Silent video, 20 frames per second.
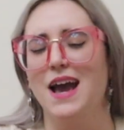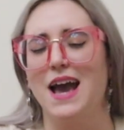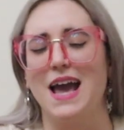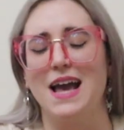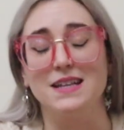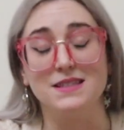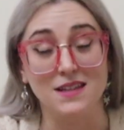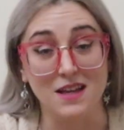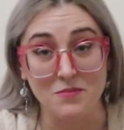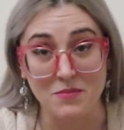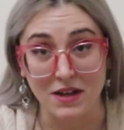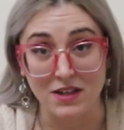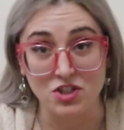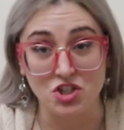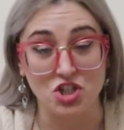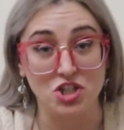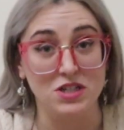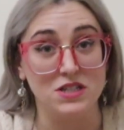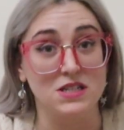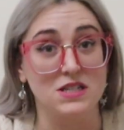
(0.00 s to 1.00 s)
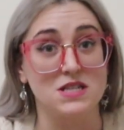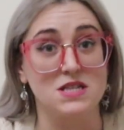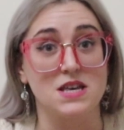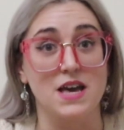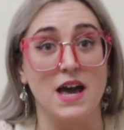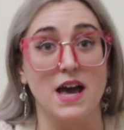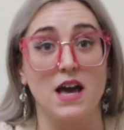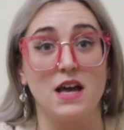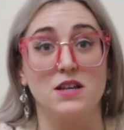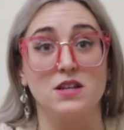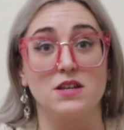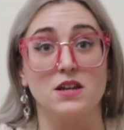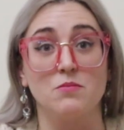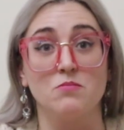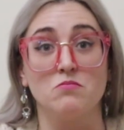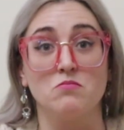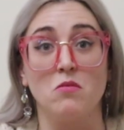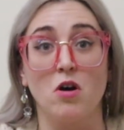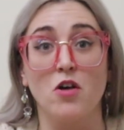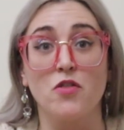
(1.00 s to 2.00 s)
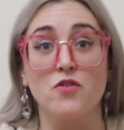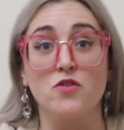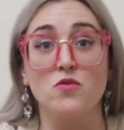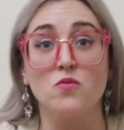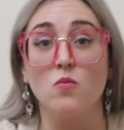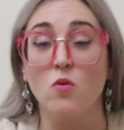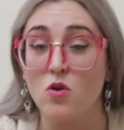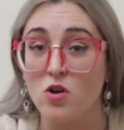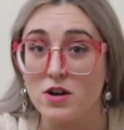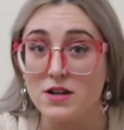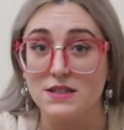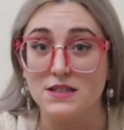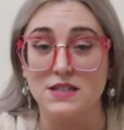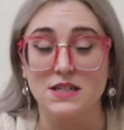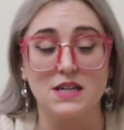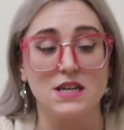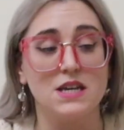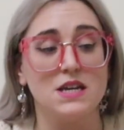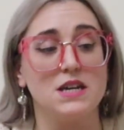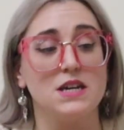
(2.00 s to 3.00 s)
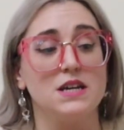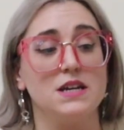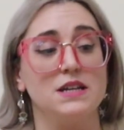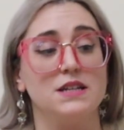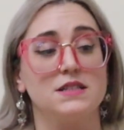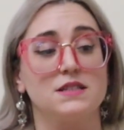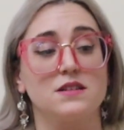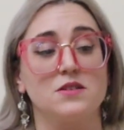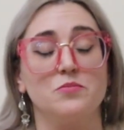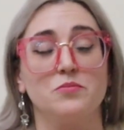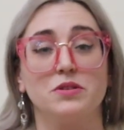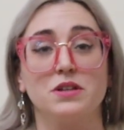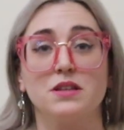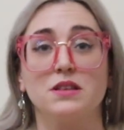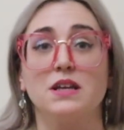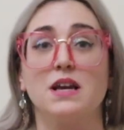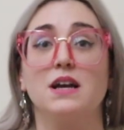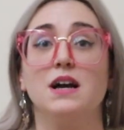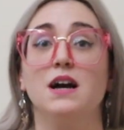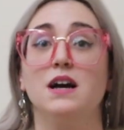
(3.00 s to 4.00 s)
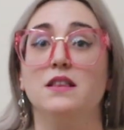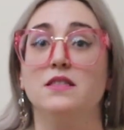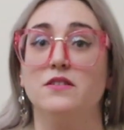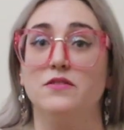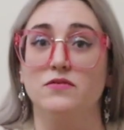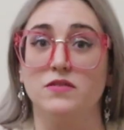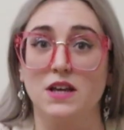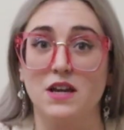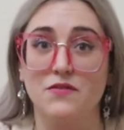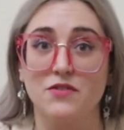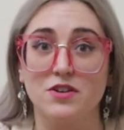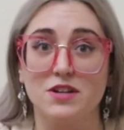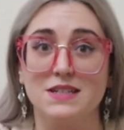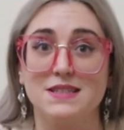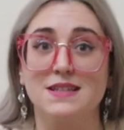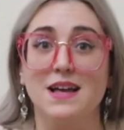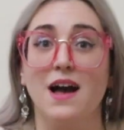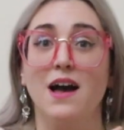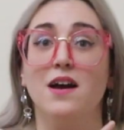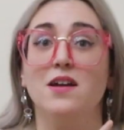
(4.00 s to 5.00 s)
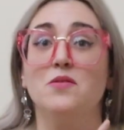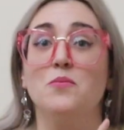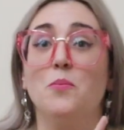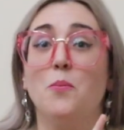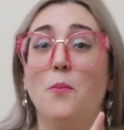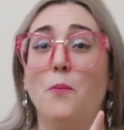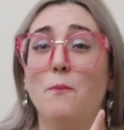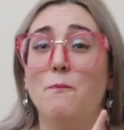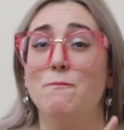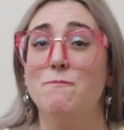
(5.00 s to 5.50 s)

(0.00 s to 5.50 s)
As I mentioned, that motherwort tea is completely gone, the flavor is gone,